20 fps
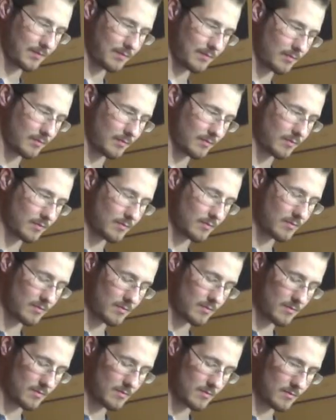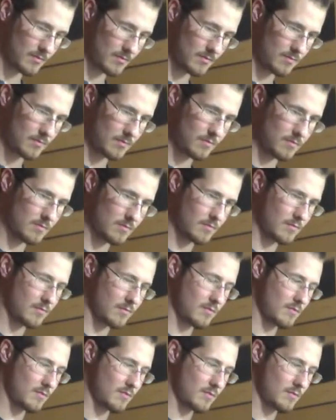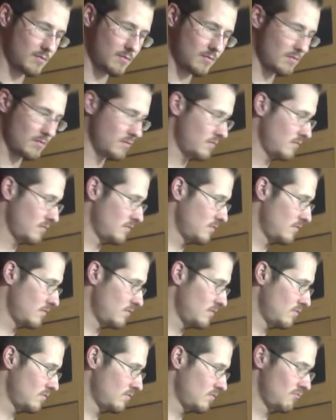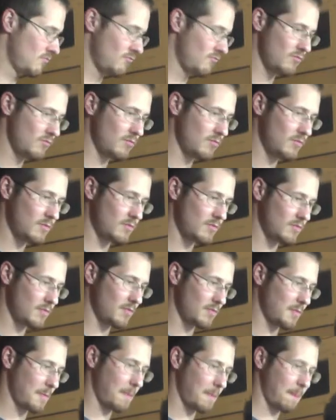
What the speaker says: (silent)